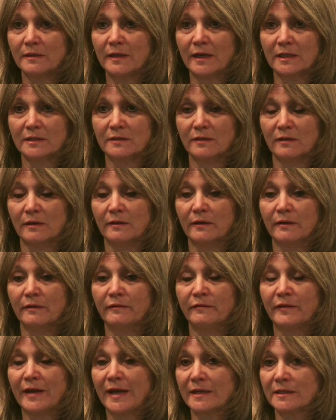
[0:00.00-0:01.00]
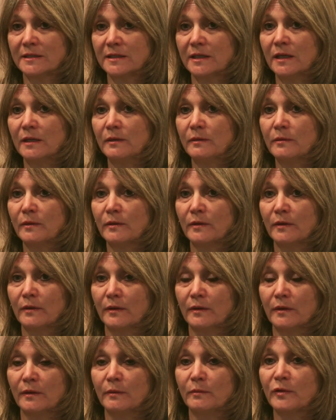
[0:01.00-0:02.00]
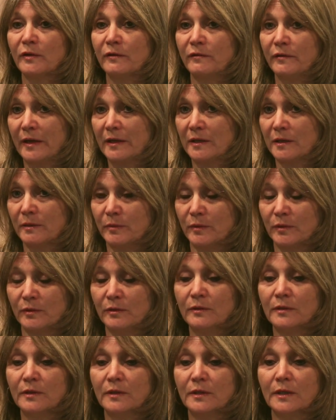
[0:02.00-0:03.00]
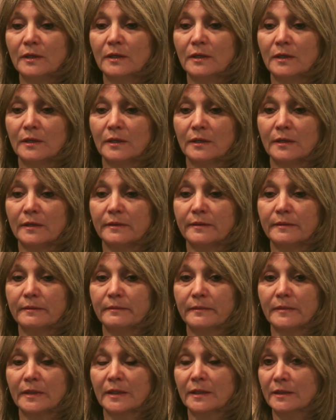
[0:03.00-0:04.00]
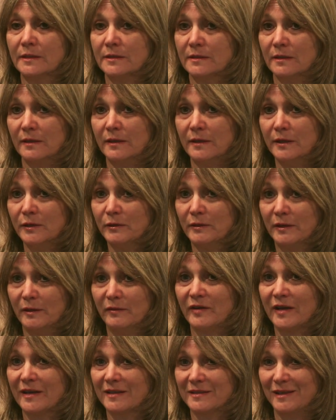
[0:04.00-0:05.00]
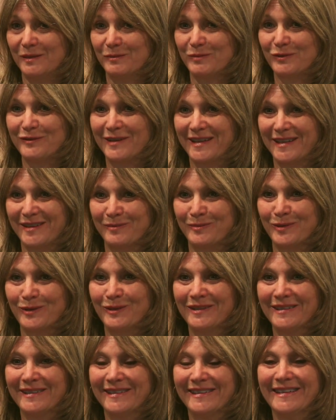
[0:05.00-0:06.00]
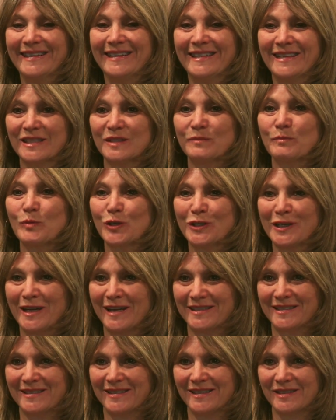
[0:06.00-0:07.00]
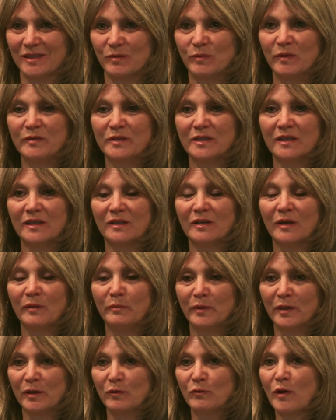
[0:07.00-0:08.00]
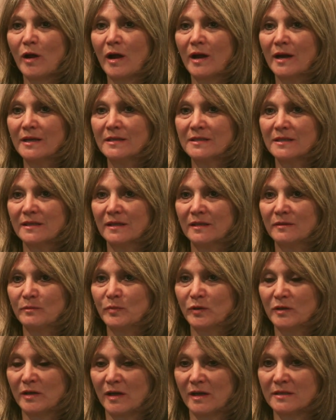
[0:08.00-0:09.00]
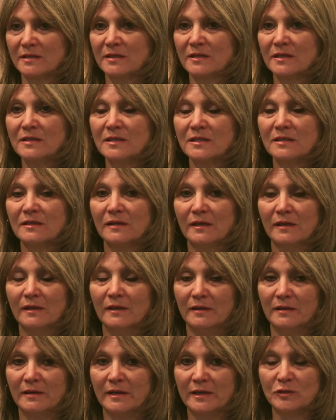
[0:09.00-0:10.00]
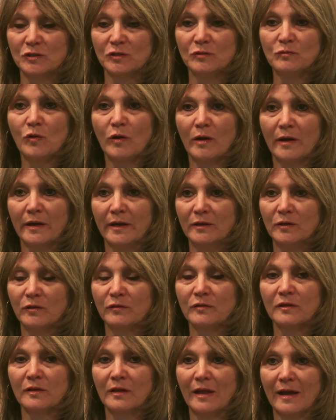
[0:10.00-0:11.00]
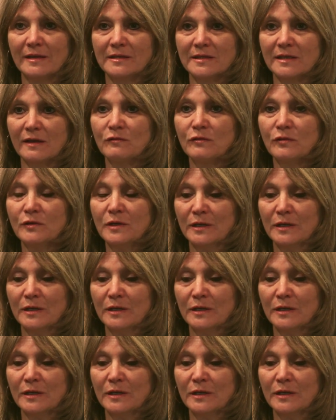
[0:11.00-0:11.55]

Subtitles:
that's vaccine preventable, at least in theory vaccine preventable, is pertussis. We've seen a big rise in pertussis nationwide over the last several